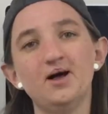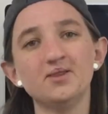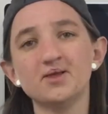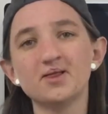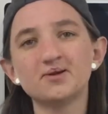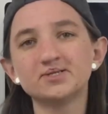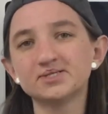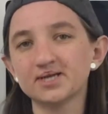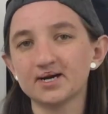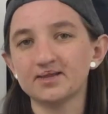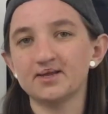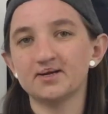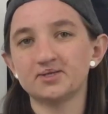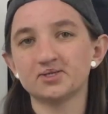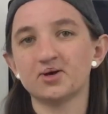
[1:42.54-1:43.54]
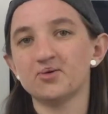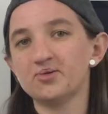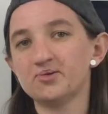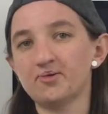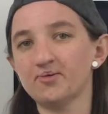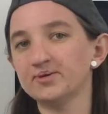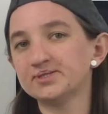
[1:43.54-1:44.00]
Another sign not to go
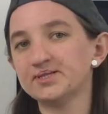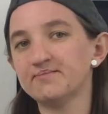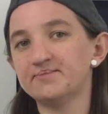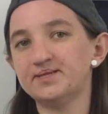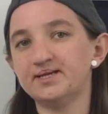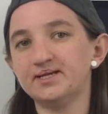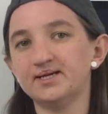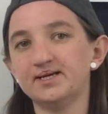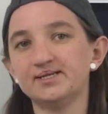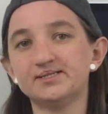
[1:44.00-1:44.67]
through with something